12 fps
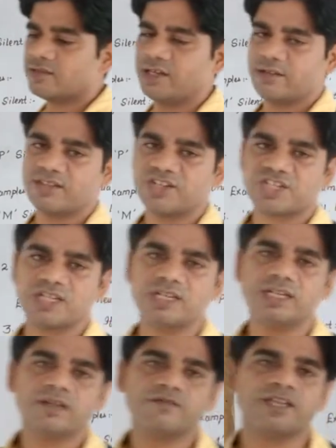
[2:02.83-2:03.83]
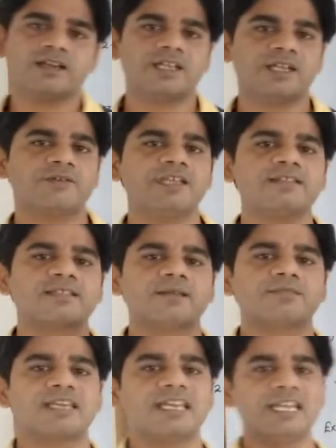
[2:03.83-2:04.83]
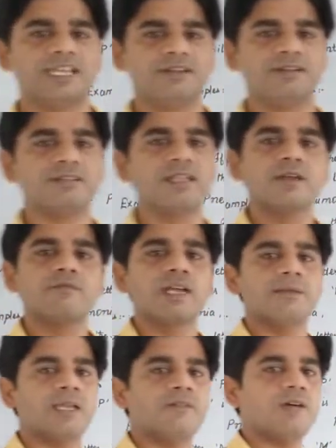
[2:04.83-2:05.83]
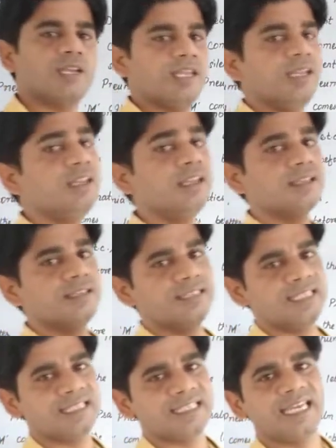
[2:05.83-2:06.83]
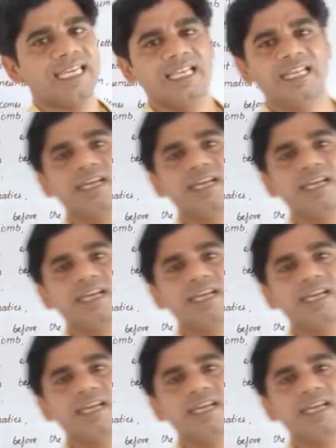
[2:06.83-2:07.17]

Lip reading: video session, we are going to read some silent letters one by one in detail.